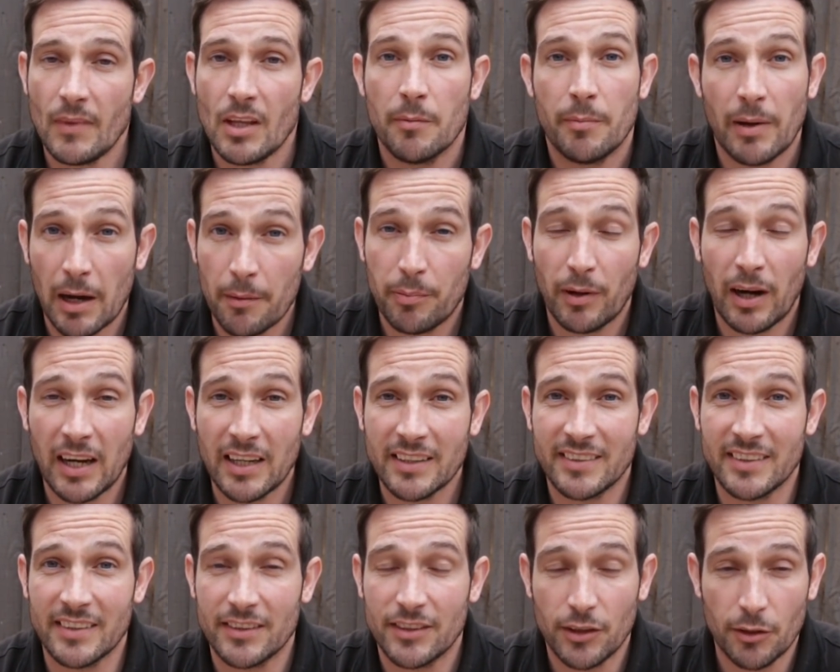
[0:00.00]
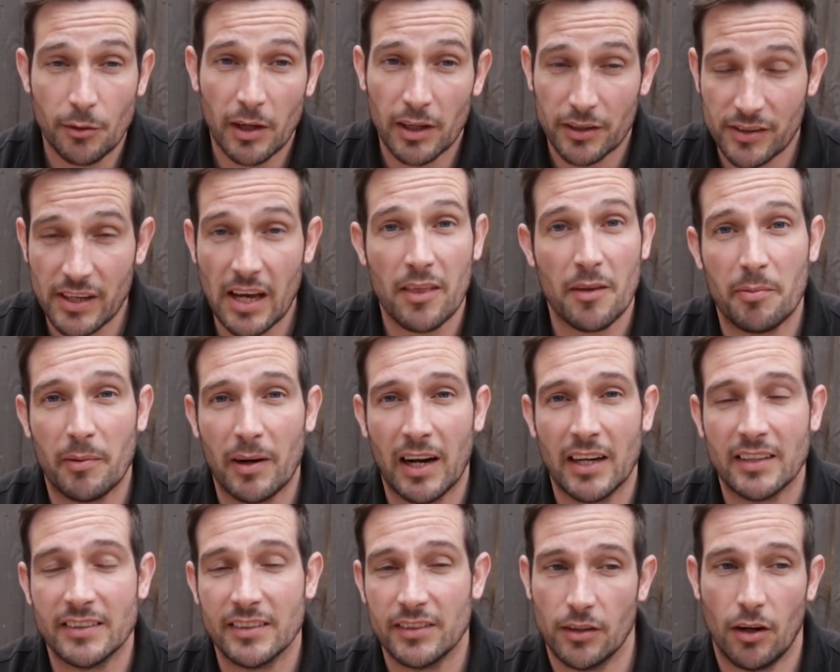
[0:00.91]
by prices. You are set the
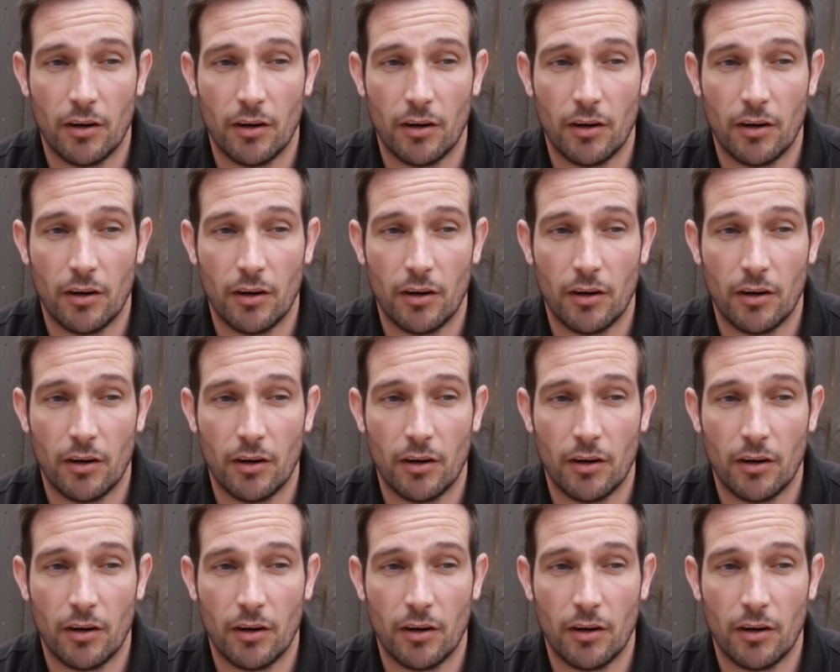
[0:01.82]
prices.